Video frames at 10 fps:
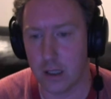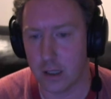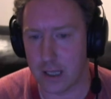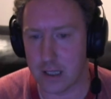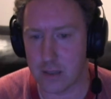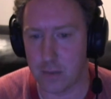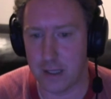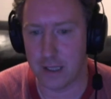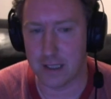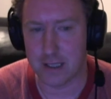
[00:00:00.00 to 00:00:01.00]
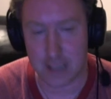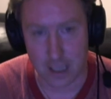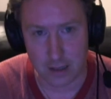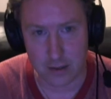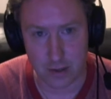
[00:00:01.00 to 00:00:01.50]
that's when they can
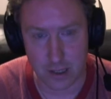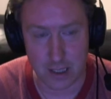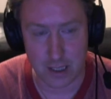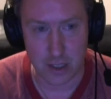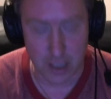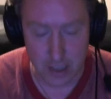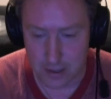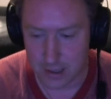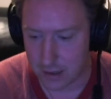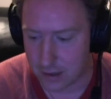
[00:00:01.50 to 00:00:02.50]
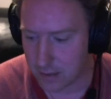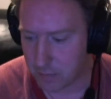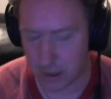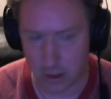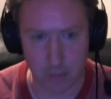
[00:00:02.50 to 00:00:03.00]
start trying to change things and
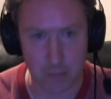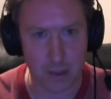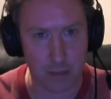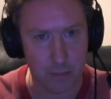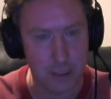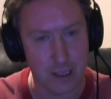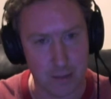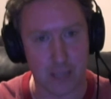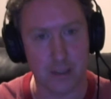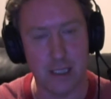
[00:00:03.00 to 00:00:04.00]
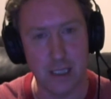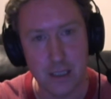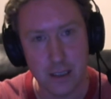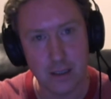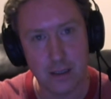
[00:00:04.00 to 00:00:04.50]
become a P M R C,
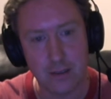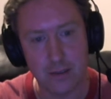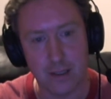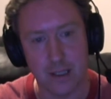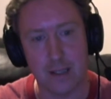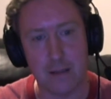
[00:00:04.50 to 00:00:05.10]
right?